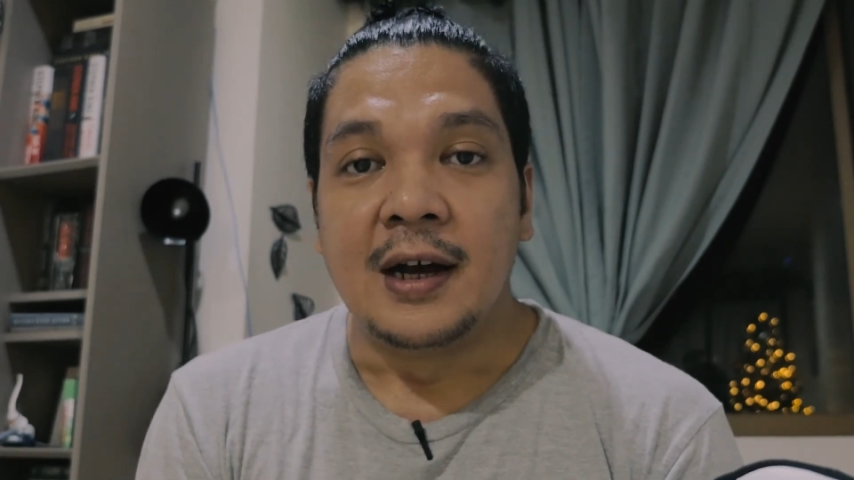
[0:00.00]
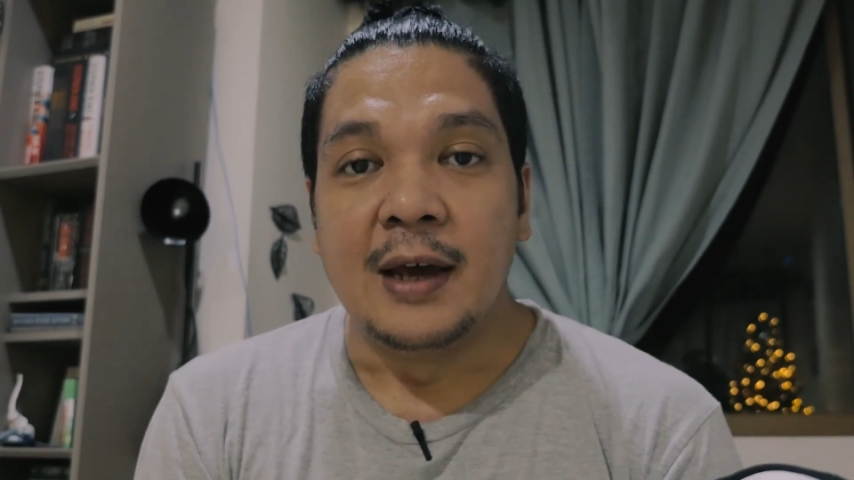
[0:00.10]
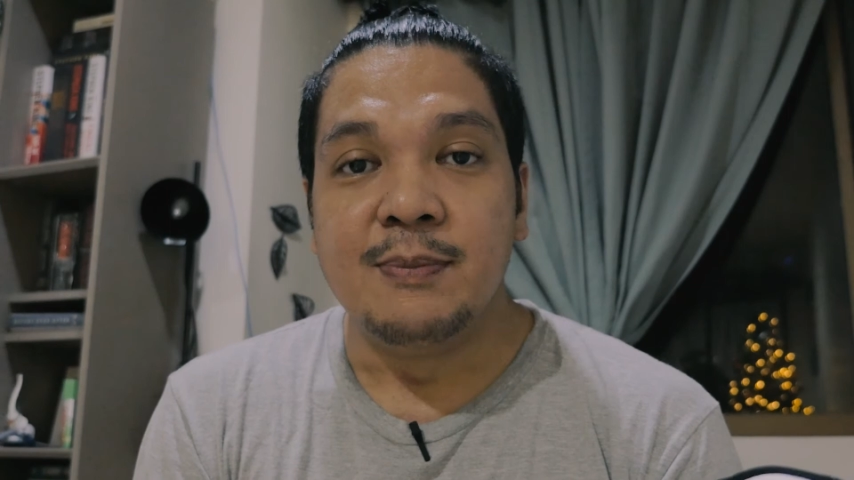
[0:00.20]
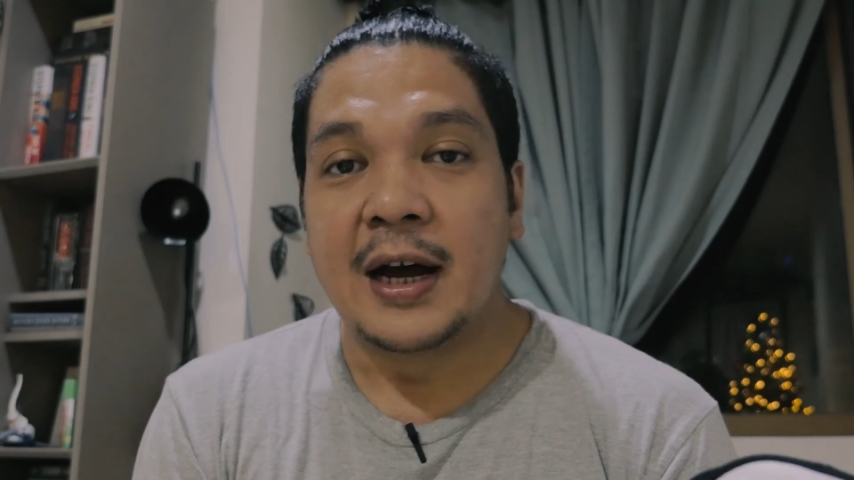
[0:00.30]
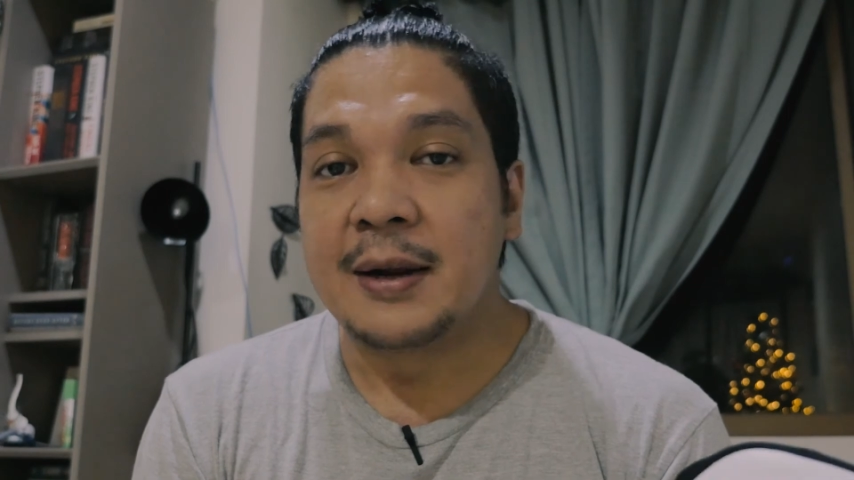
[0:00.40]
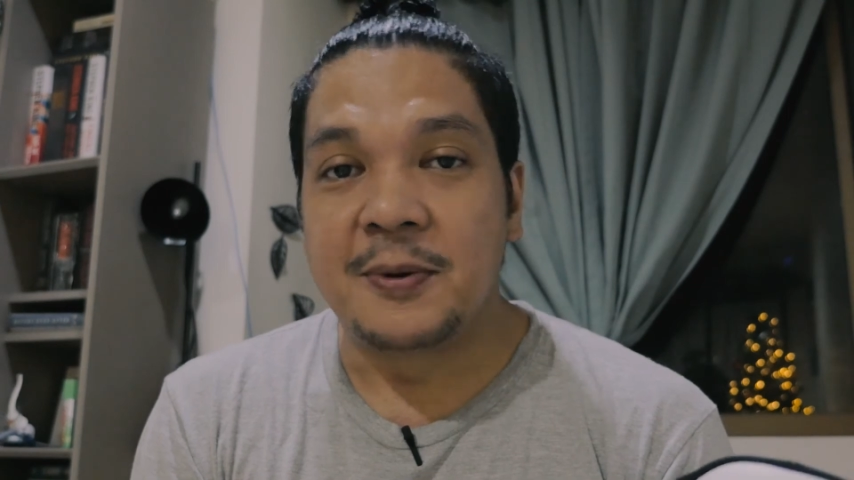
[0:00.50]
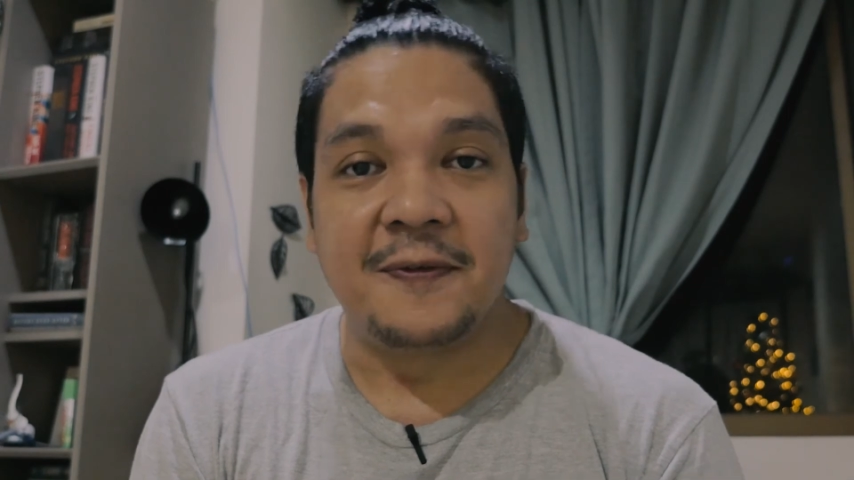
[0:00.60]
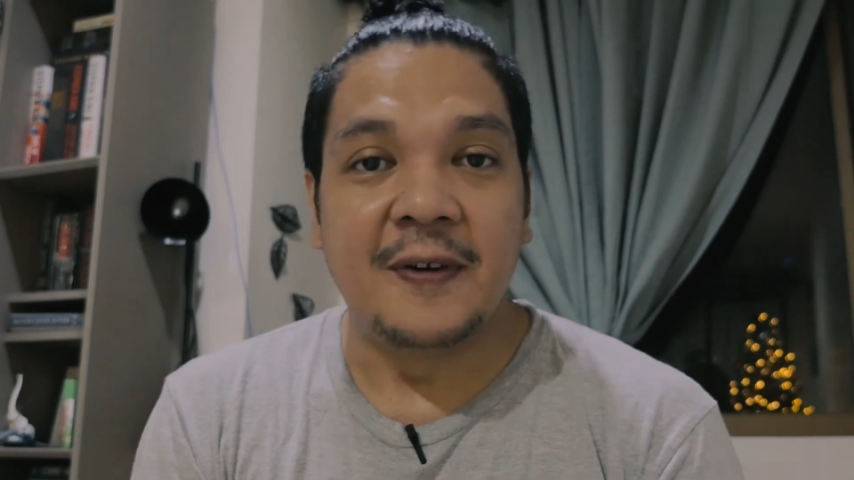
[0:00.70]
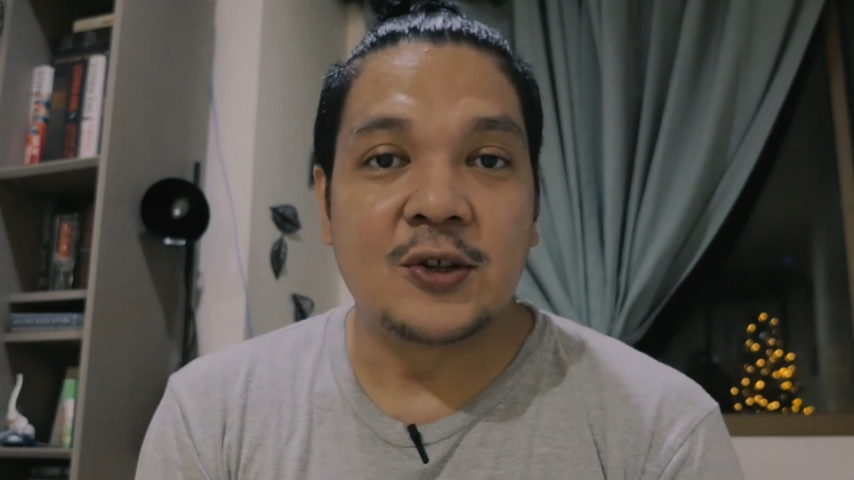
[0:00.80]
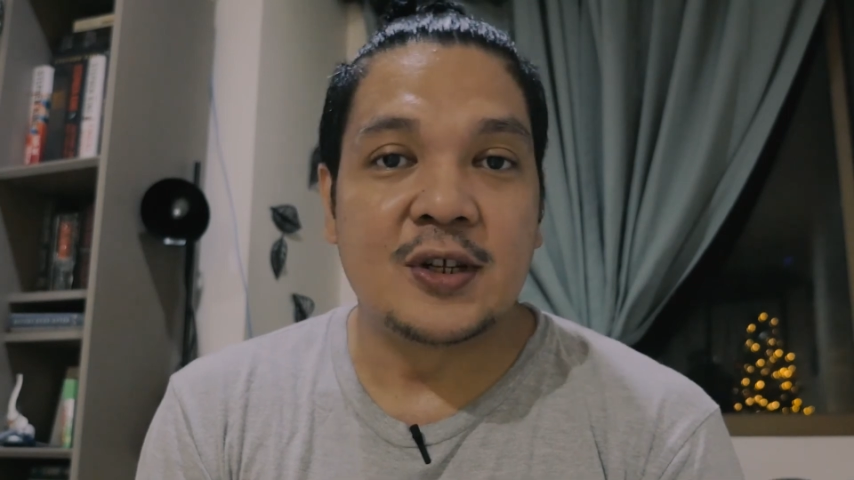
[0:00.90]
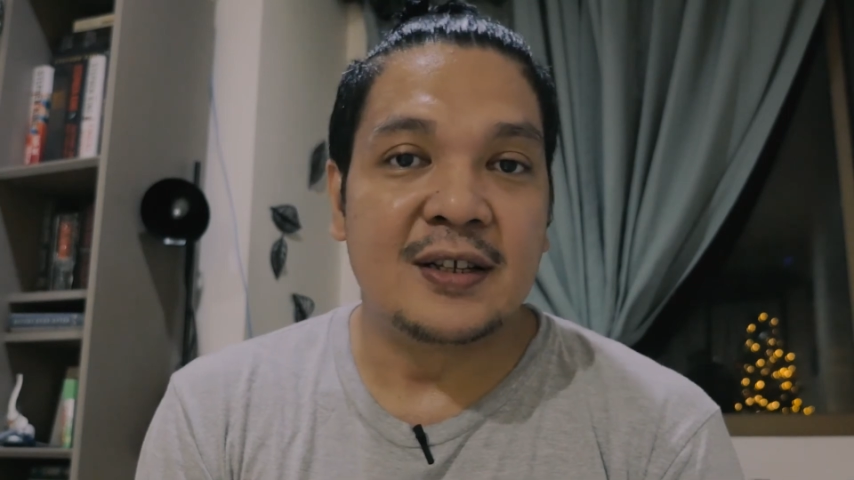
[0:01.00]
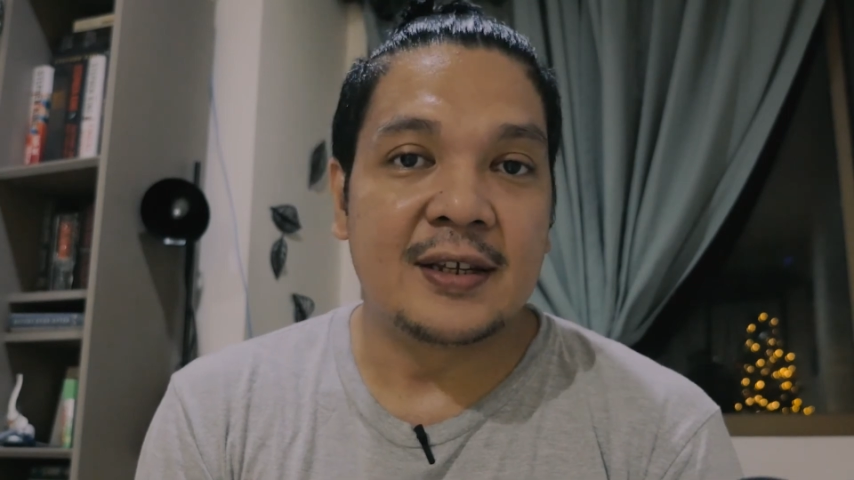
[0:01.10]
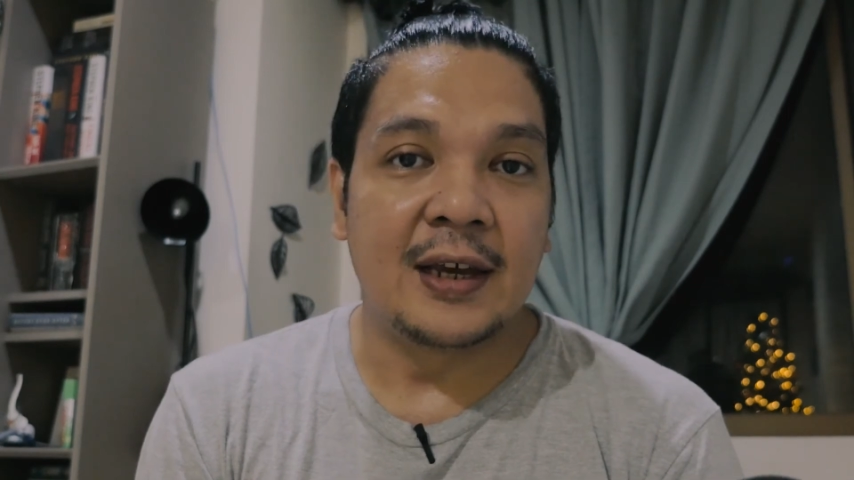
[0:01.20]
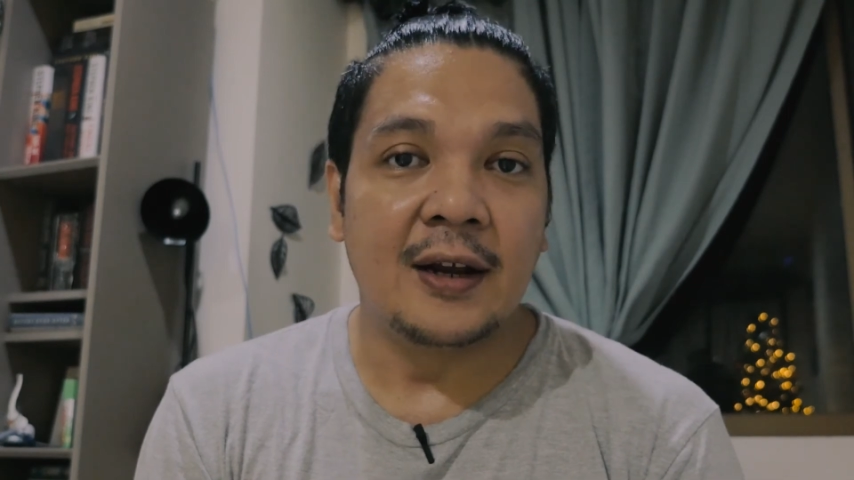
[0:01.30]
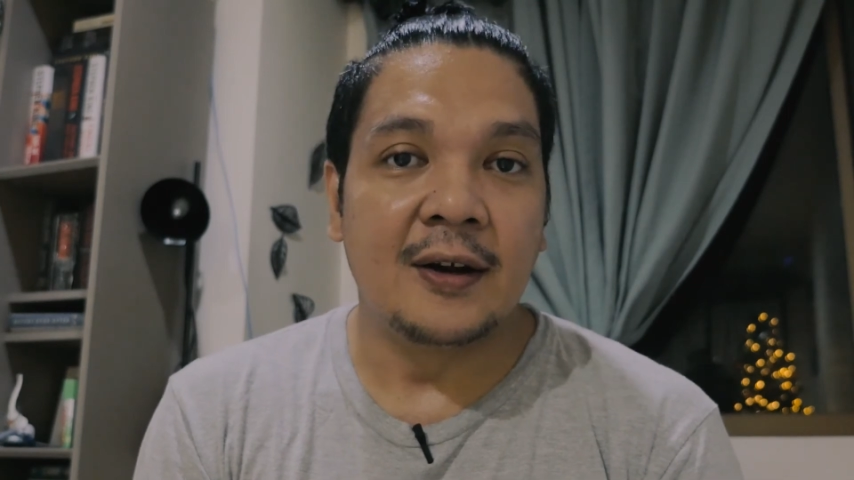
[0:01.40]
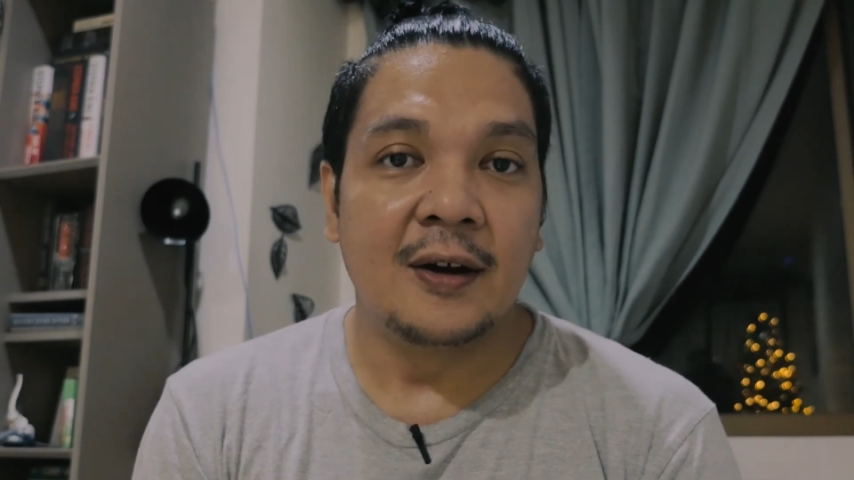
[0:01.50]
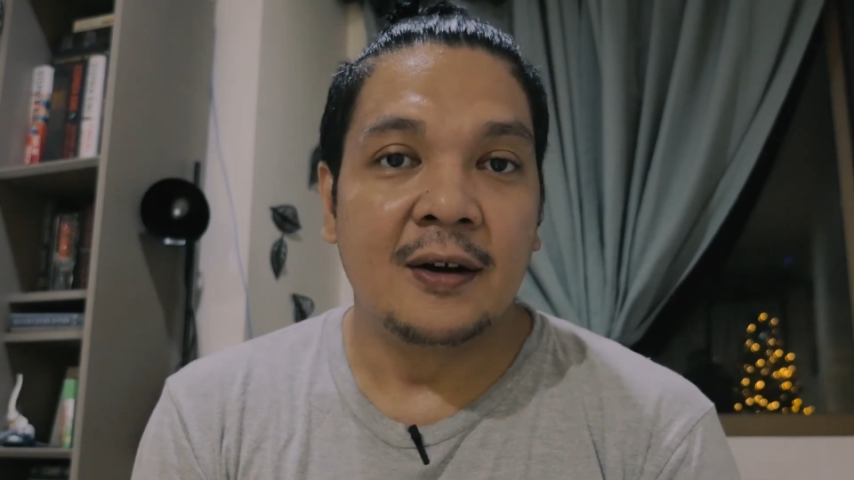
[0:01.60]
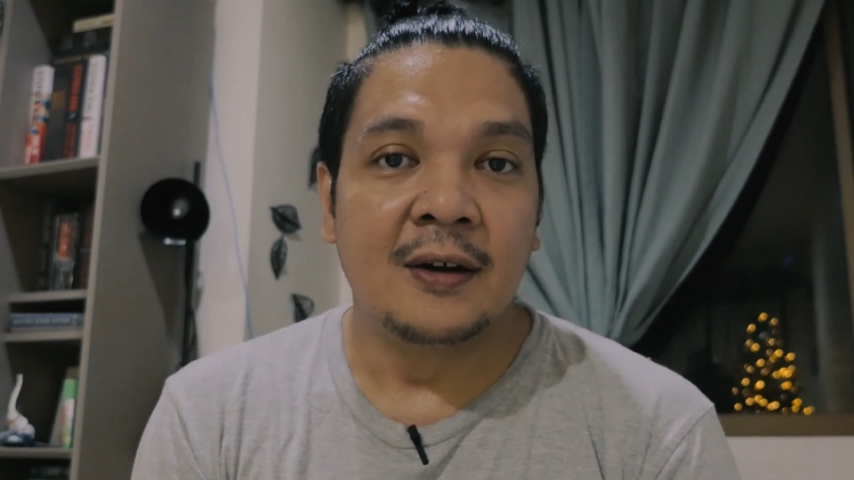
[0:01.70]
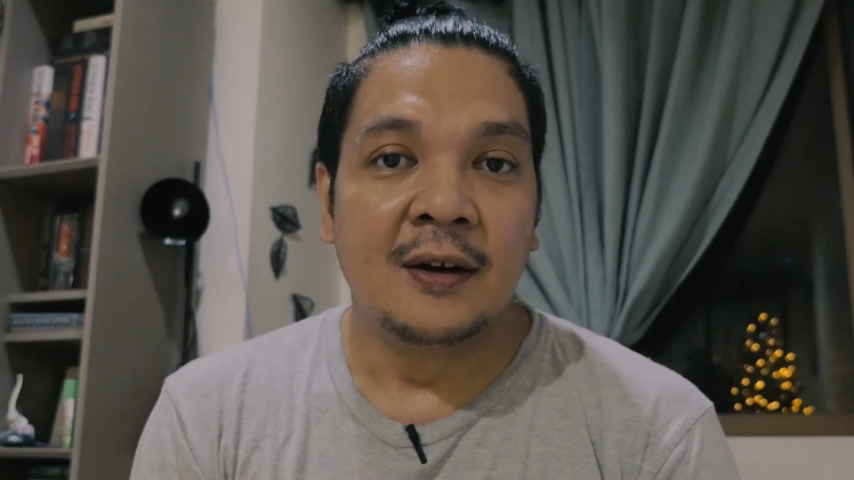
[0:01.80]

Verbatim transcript: I'm not a professional skater.